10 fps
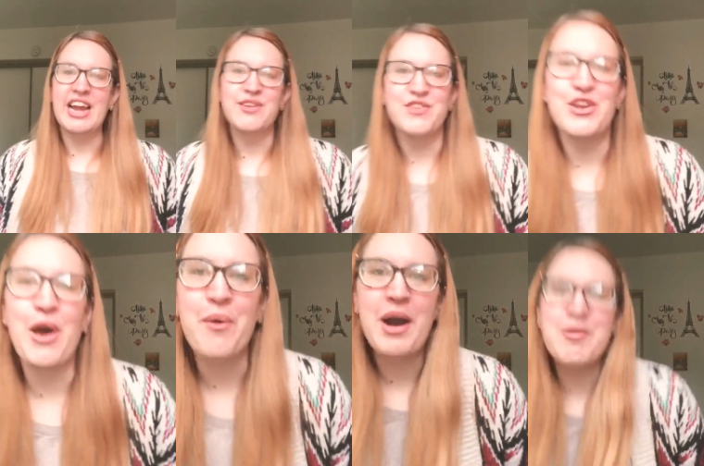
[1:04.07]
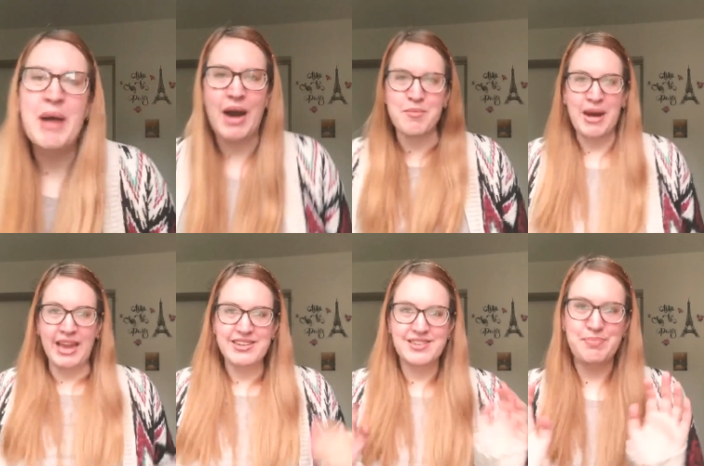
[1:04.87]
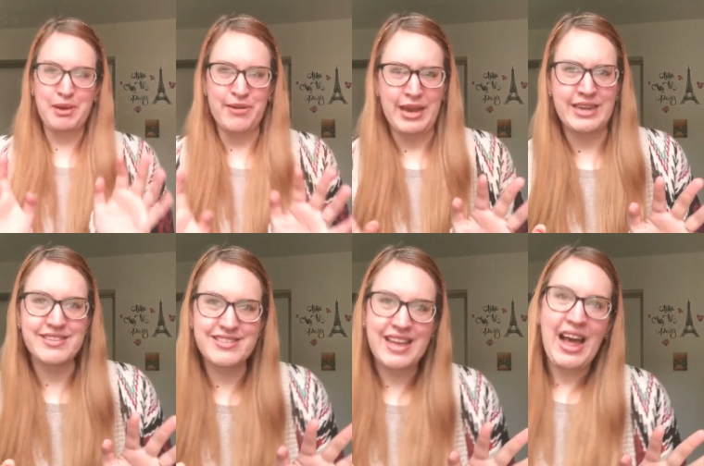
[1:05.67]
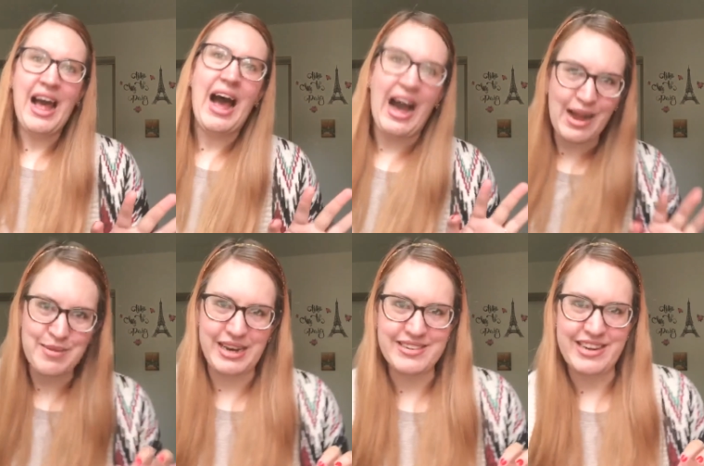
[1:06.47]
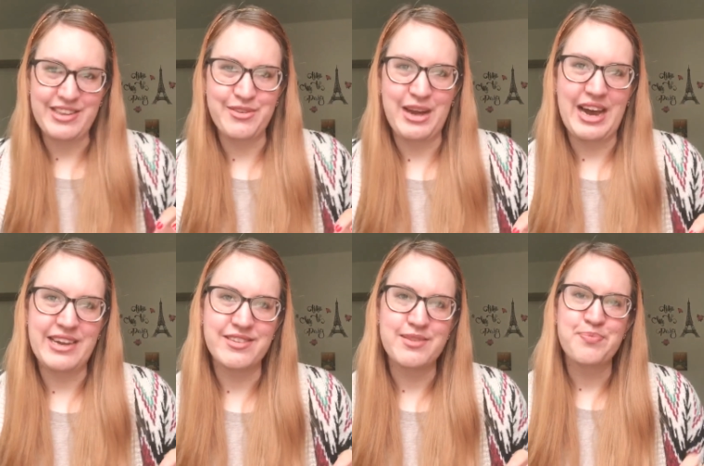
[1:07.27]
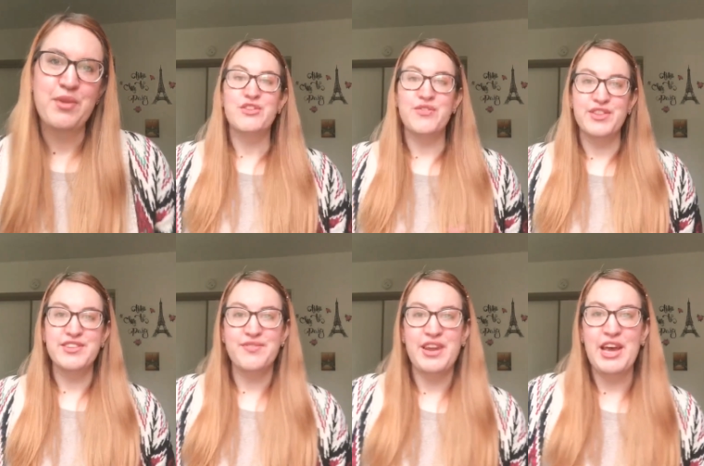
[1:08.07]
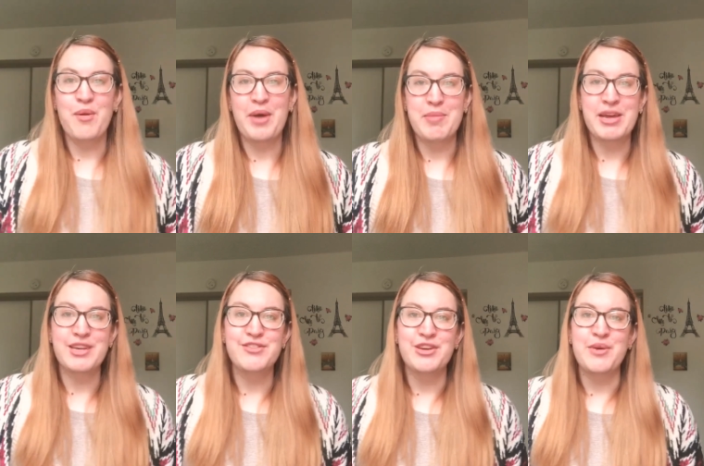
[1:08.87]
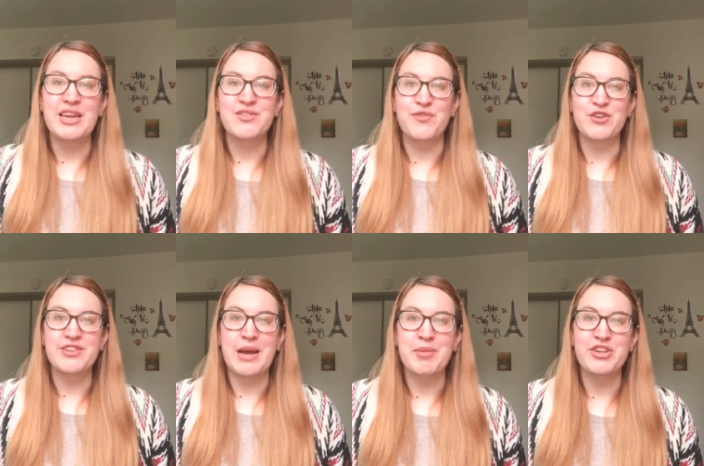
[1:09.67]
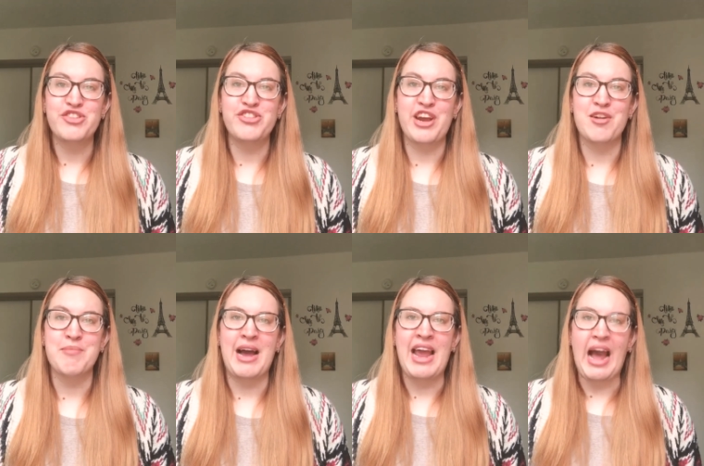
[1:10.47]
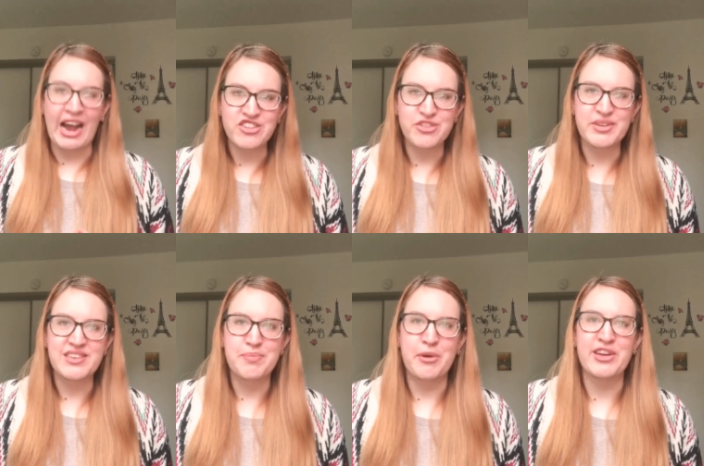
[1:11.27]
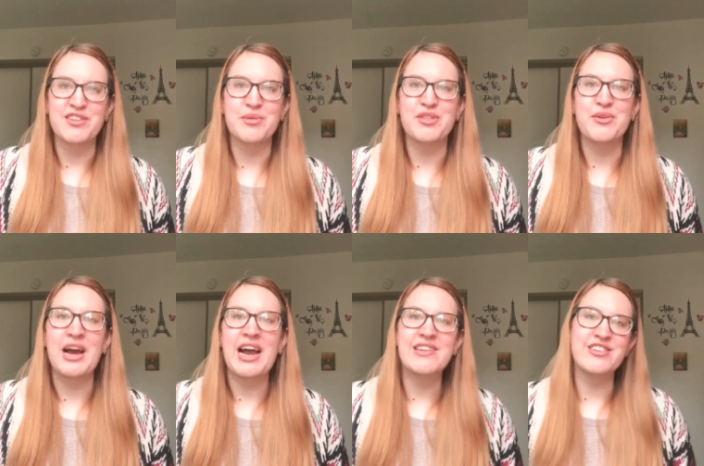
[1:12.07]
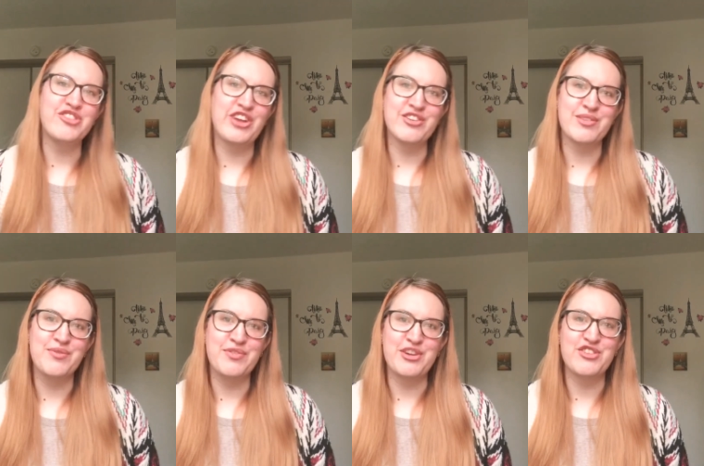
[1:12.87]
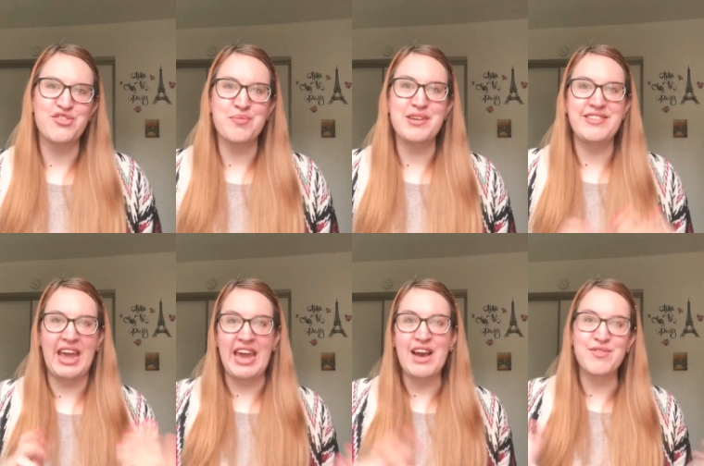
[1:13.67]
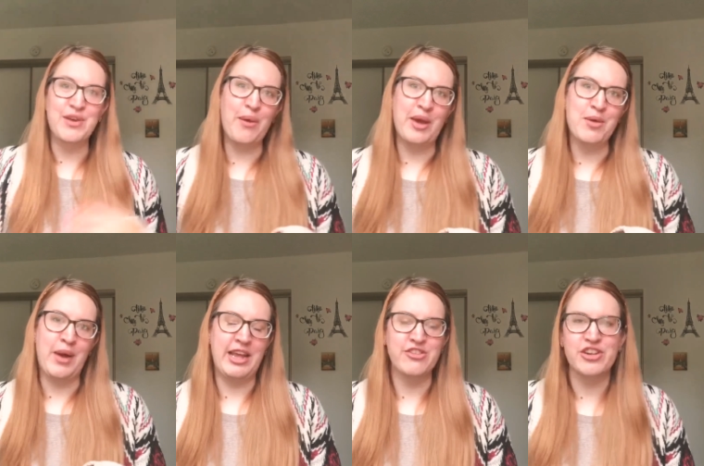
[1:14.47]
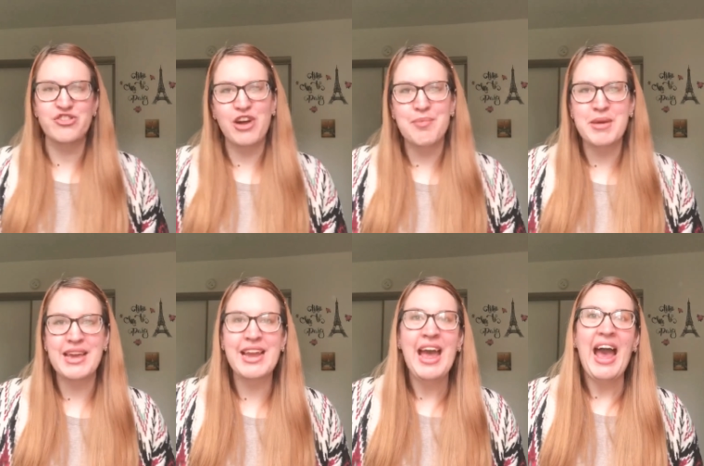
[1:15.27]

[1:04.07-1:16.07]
kind of know about my experience, I'm gonna tell you guys. So for this video, what I'm gonna do is first I'm gonna share my actual experience with you guys and share some footage from the day of going wedding dress shopping.